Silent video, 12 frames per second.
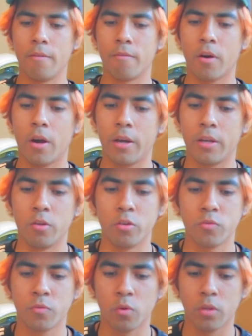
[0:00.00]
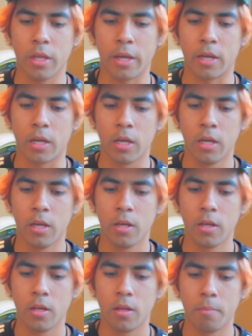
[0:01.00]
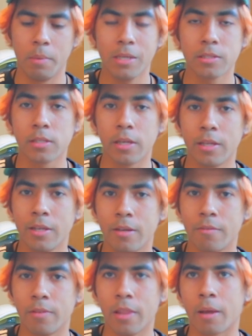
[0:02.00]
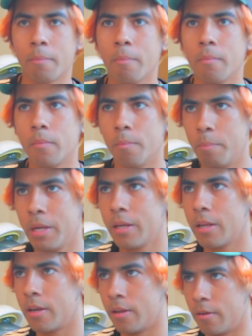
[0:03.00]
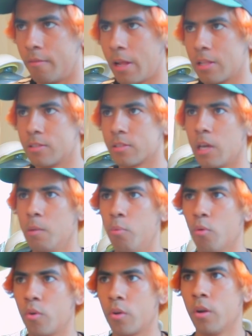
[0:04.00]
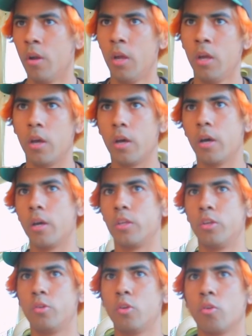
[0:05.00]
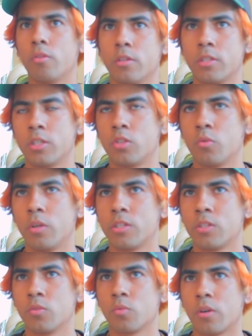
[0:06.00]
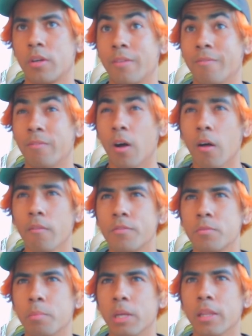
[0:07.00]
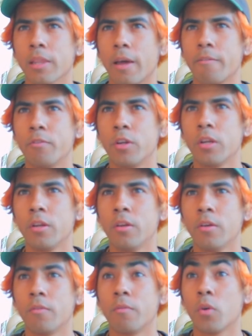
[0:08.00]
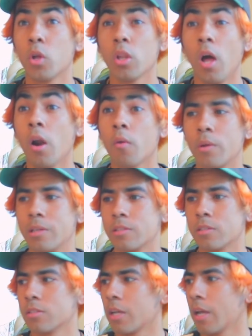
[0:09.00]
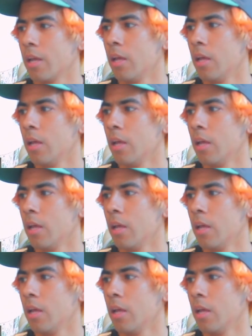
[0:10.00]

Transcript: very useful, like because in like being an advanced skateboarder, you know the situations where it involves being light-footed for a lot of reasons. Like